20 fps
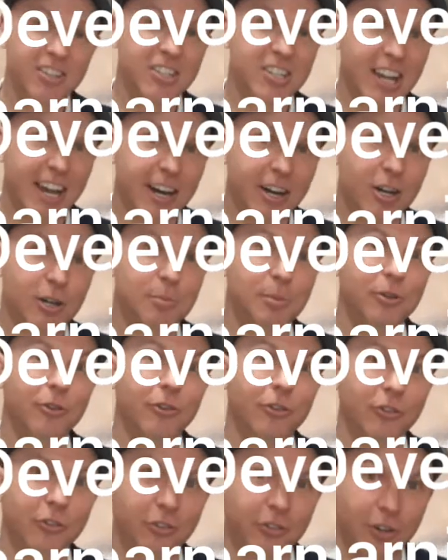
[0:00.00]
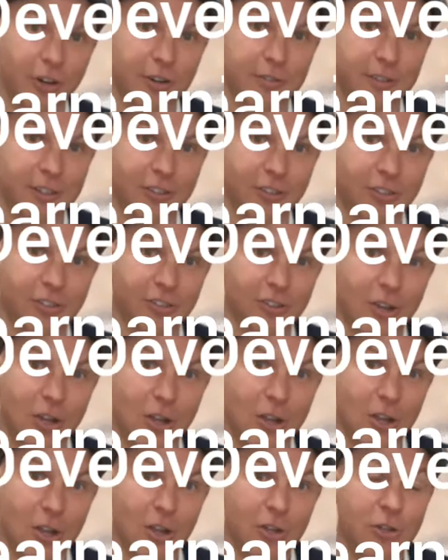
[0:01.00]
terrible service.
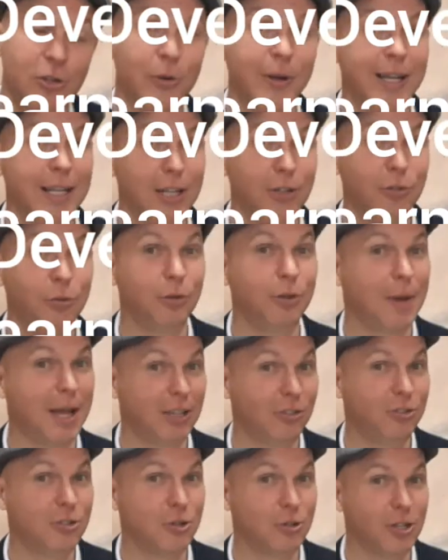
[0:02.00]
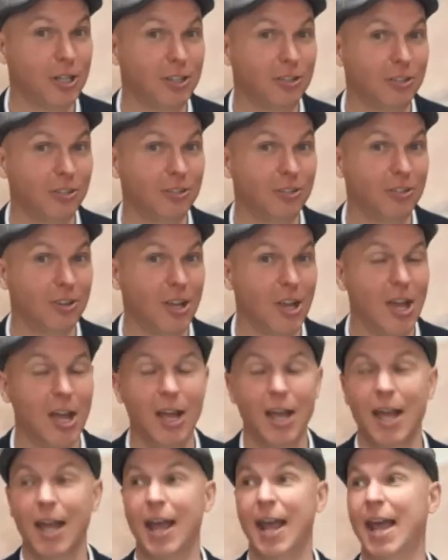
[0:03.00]
Doing this with my students
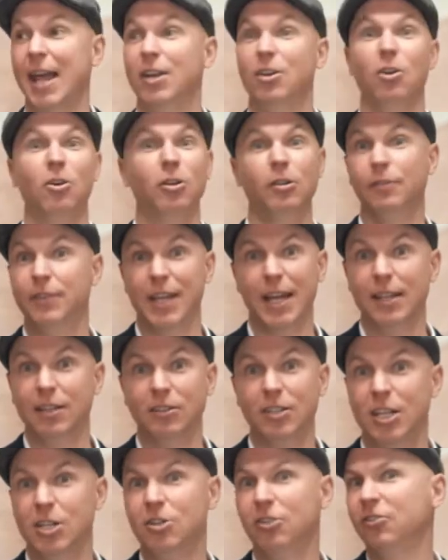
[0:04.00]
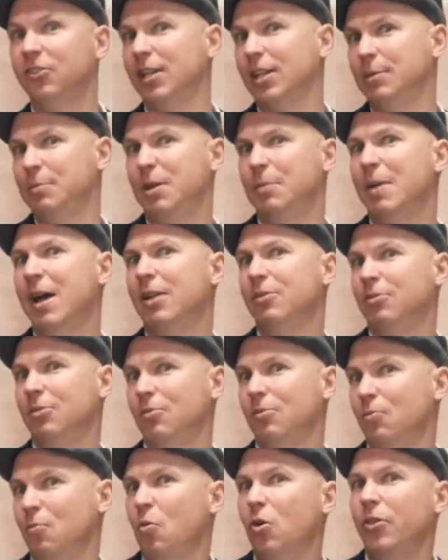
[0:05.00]
and all of the other teachers telling me about
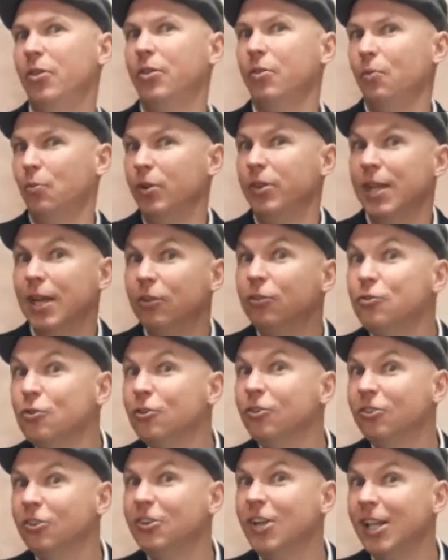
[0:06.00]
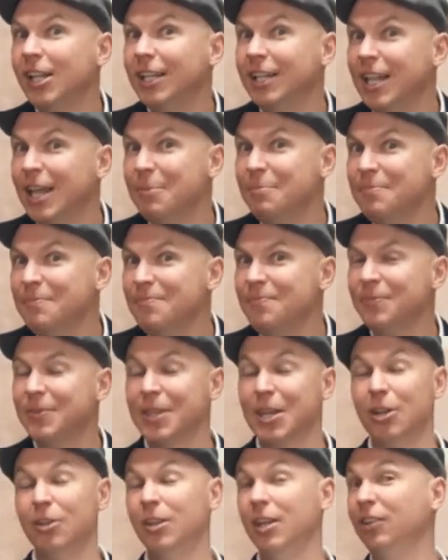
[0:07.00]
what their students are telling them.
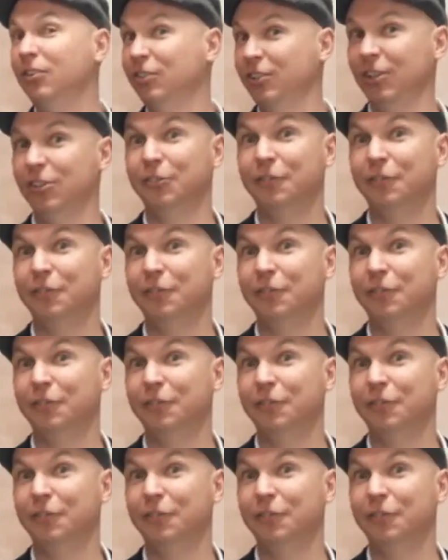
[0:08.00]
This is